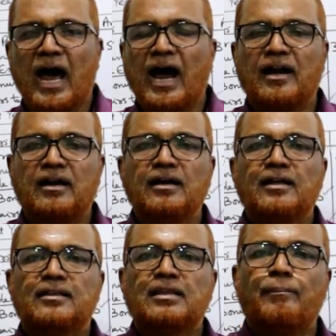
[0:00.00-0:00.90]

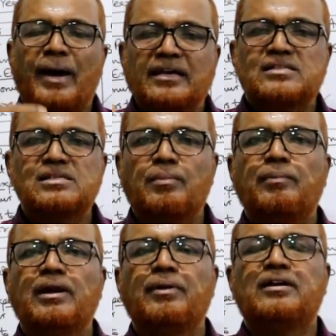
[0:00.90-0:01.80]
and the
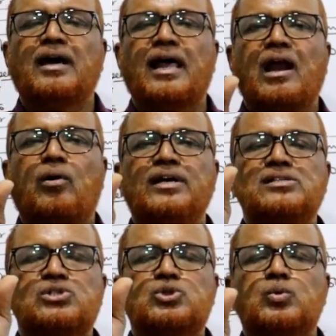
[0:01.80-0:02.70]
maximum limit allowed
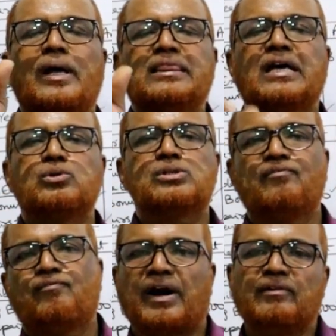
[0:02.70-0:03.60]
is
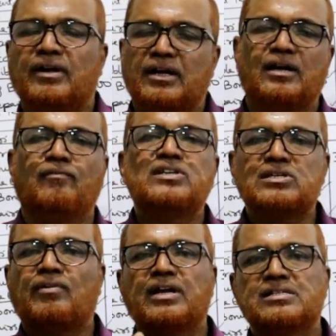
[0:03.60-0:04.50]
12,500
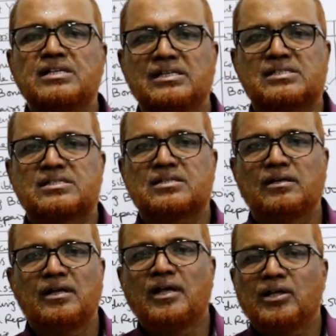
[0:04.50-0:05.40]
whichever is least.
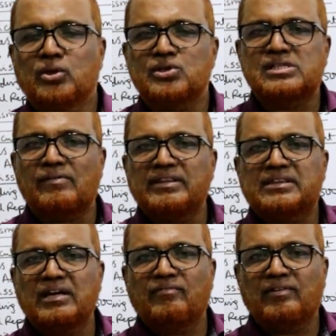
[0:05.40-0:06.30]
So
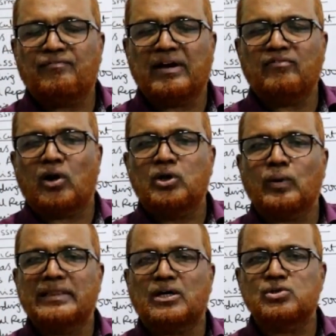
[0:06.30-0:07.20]
7315 or
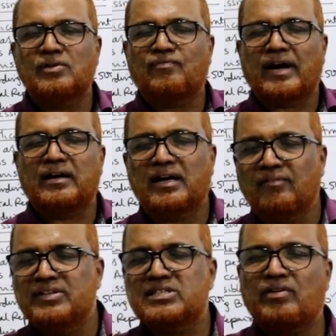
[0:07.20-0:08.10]

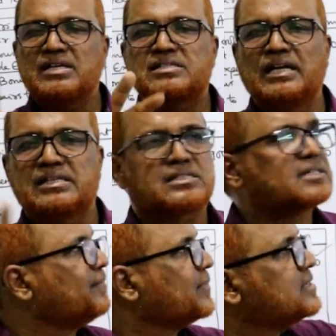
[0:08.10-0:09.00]
12,500 whichever is
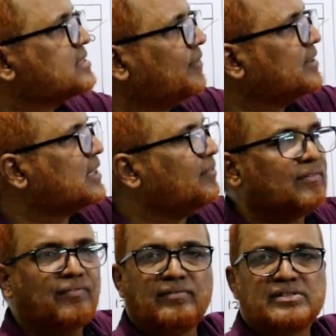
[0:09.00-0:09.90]
least
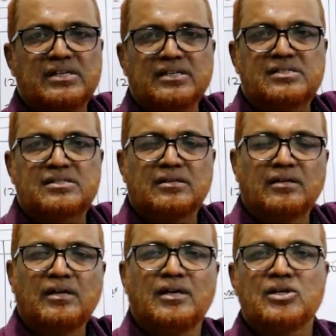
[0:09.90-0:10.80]
7315 is least.
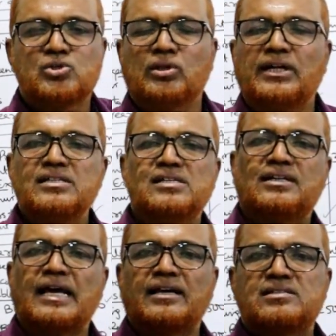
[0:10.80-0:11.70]
So that is
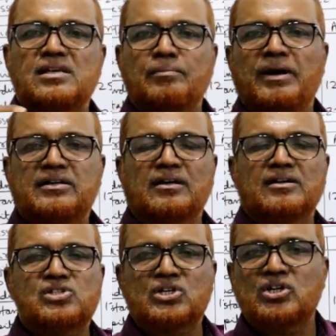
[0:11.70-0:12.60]
a tax rebate
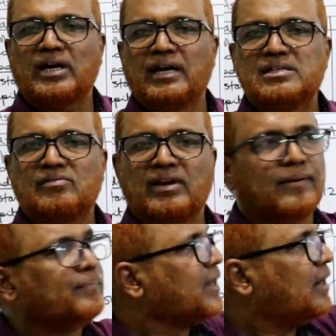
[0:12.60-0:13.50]
under section
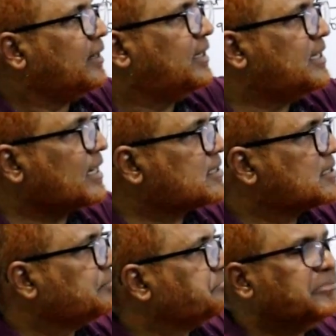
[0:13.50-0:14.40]
87A.
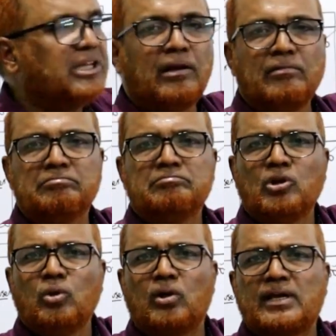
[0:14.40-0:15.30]
Deduct nil.
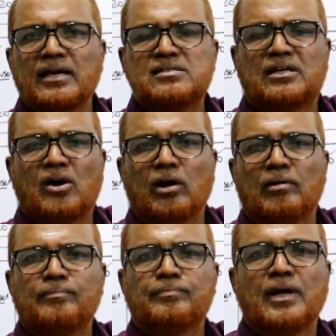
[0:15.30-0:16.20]
No tax at
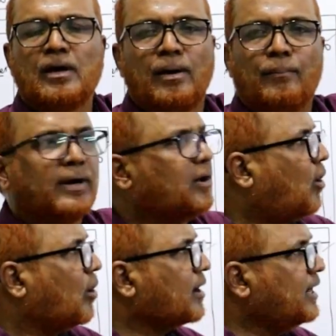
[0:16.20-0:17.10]
all. But
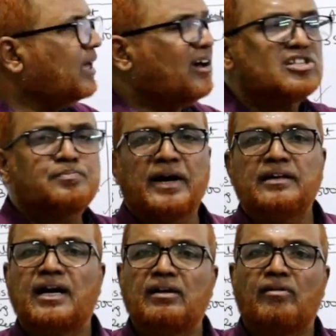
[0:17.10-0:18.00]
already he has
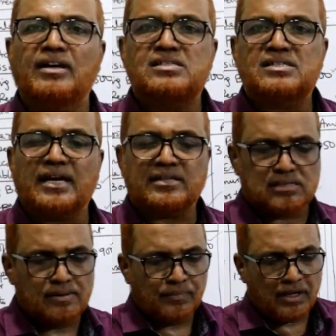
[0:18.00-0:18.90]
paid the advance
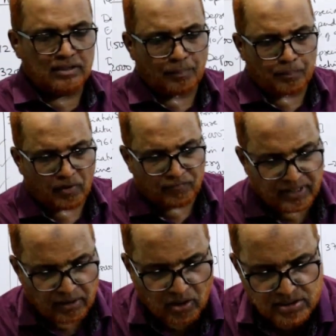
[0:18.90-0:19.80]
tax. In the
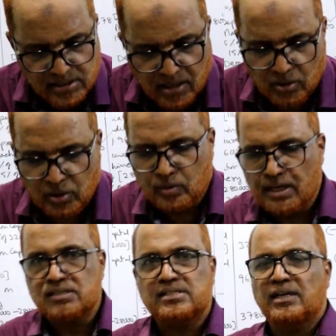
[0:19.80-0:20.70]
profit and loss account you
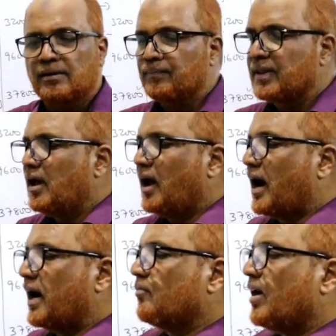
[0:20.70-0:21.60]
can see
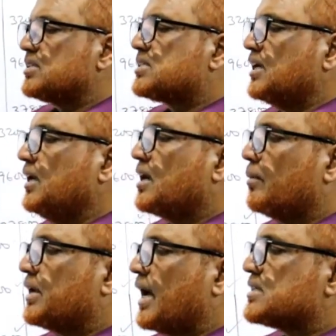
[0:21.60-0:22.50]
advance
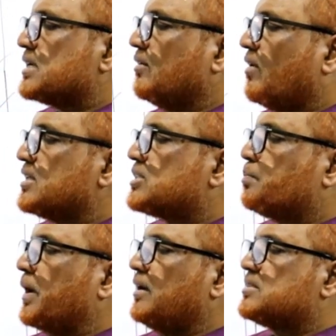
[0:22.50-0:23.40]
income tax advance
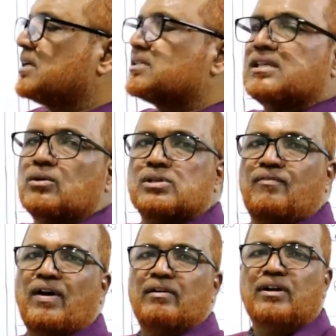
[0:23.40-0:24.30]
paid
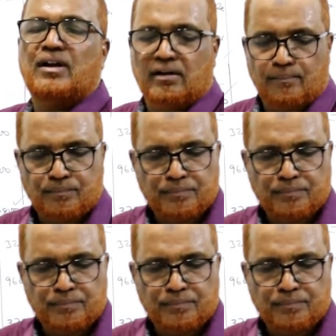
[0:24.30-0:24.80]
6,500